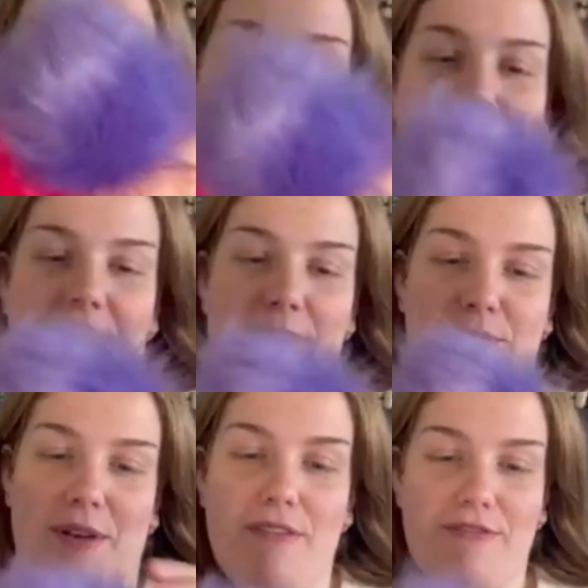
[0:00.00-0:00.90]

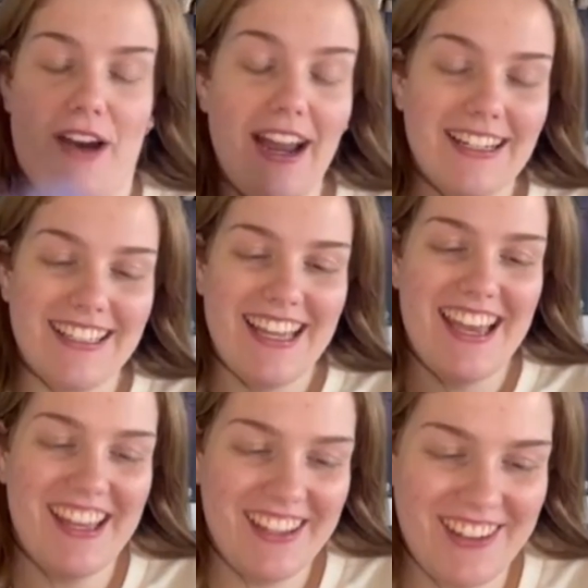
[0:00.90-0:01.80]
So I finally
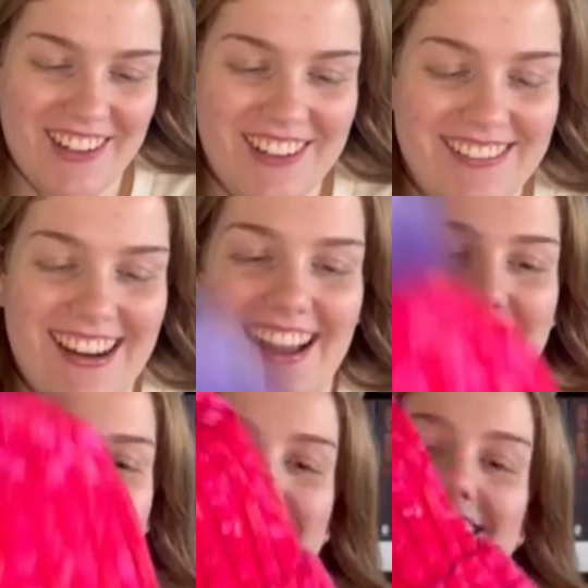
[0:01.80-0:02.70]
got
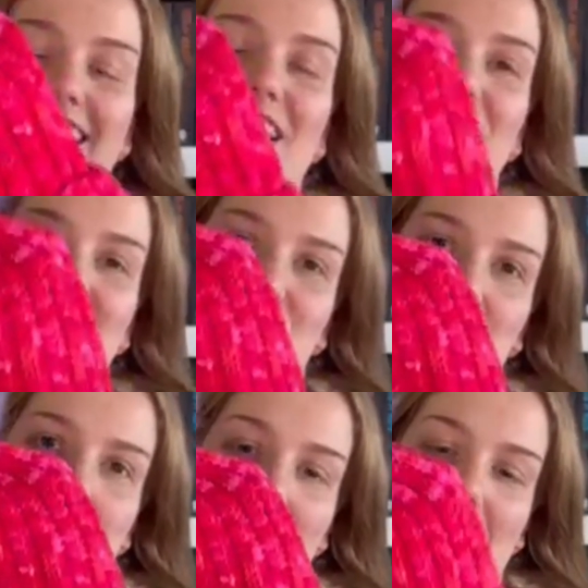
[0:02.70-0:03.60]
around to
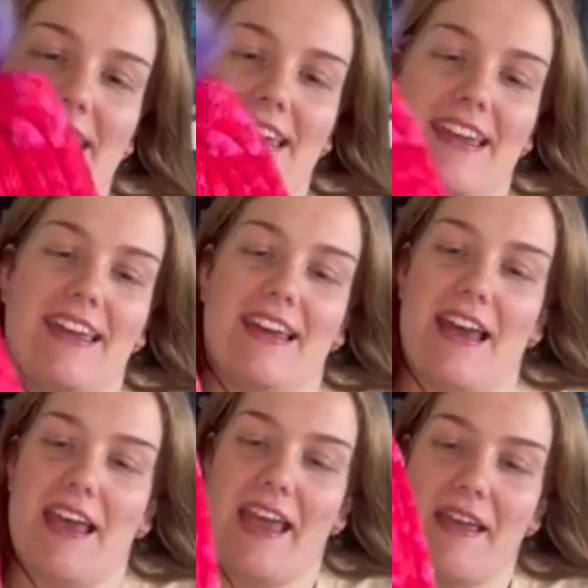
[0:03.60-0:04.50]
making
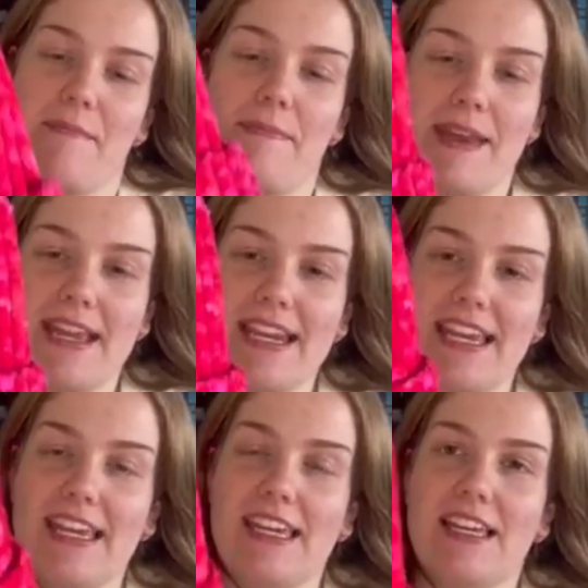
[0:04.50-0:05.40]
a
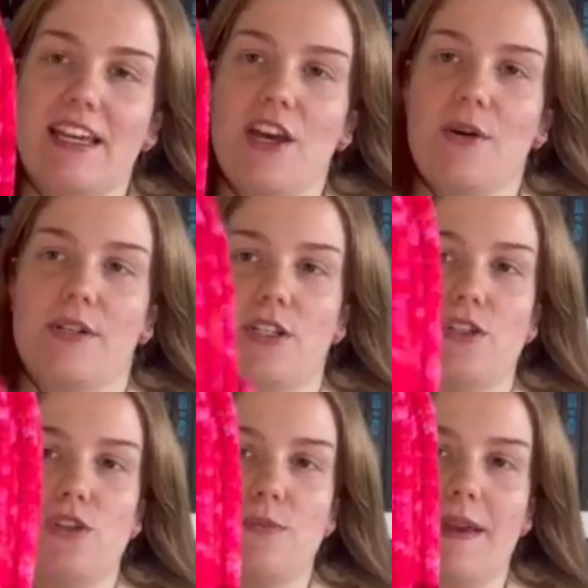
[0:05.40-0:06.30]
beanie, which is
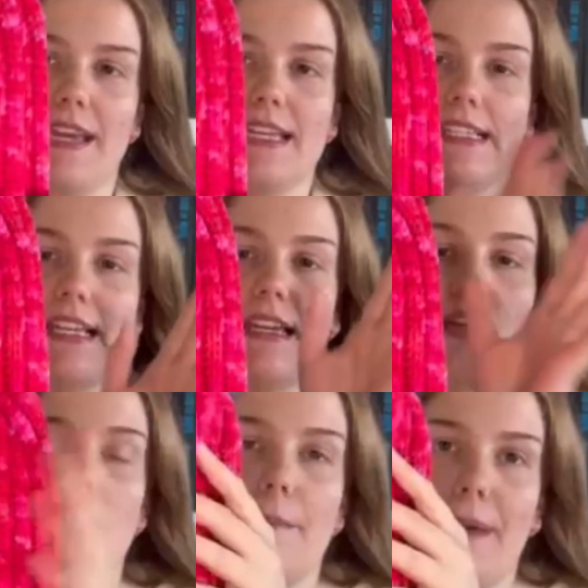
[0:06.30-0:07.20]
super easy,
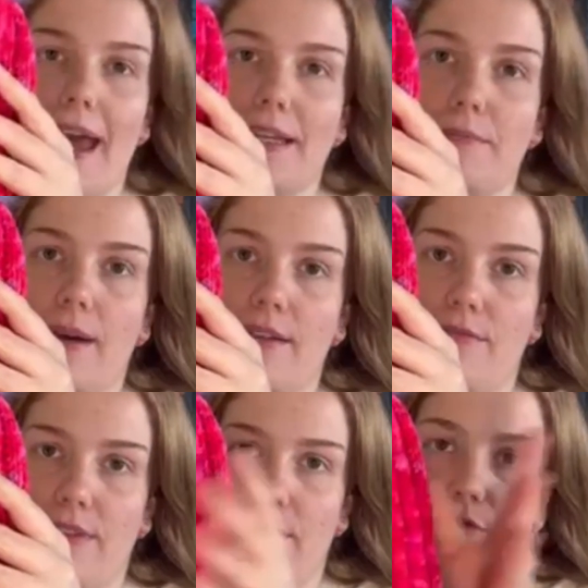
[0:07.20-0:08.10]
patterned by
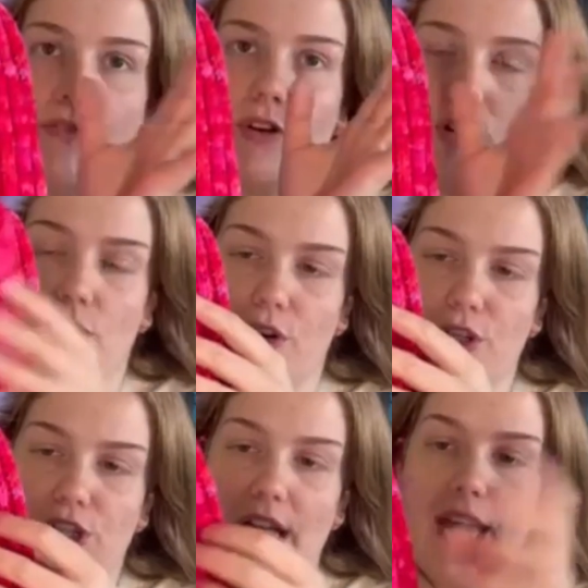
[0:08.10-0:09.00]
Viv
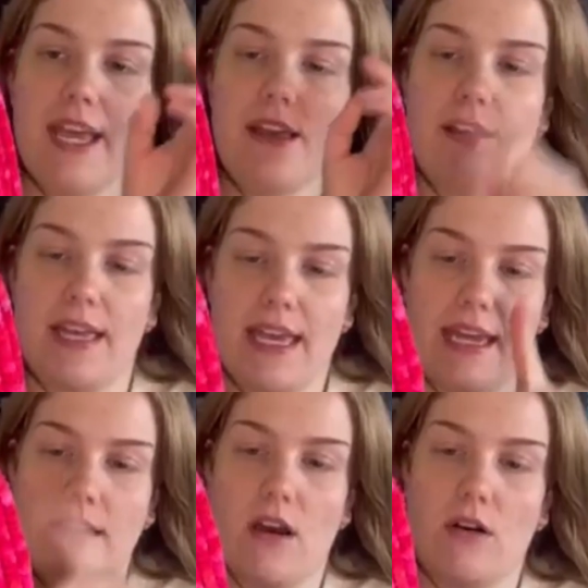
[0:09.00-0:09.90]
Crochet.
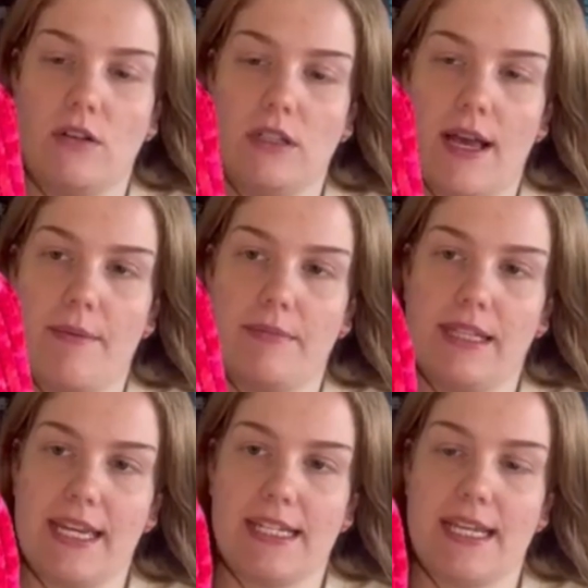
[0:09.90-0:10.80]
Again, I'll
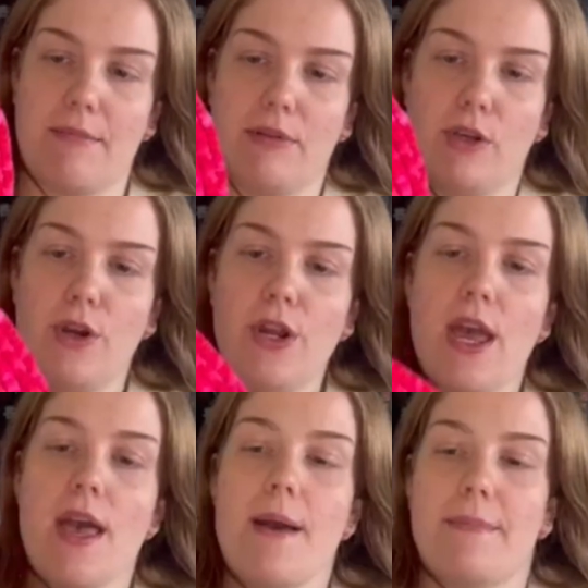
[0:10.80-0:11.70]
link down below,
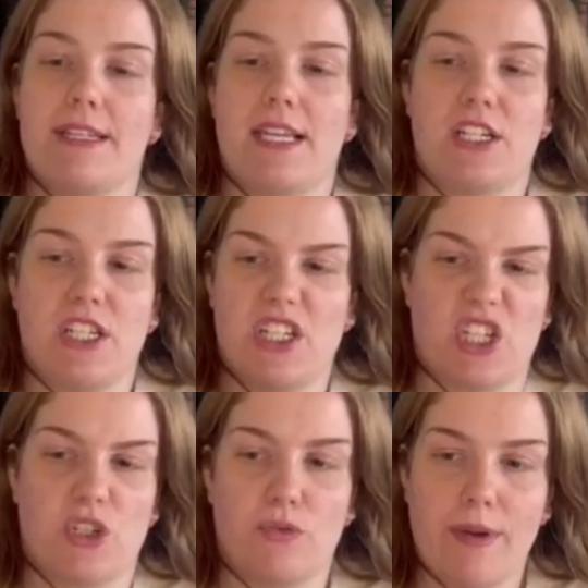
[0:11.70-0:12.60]
but essentially it's
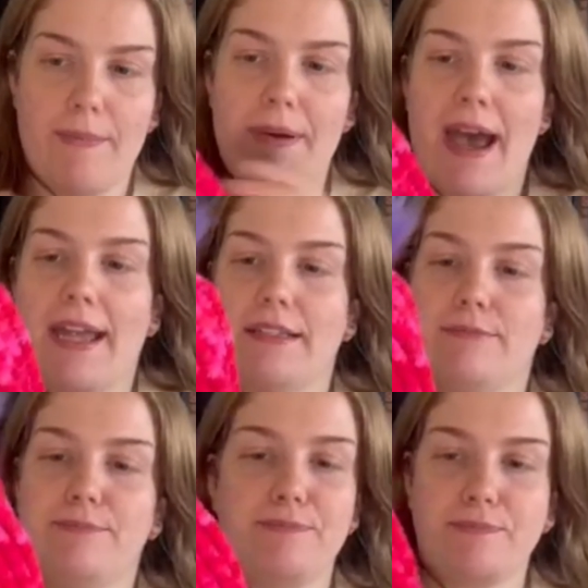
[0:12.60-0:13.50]
just a rib pattern.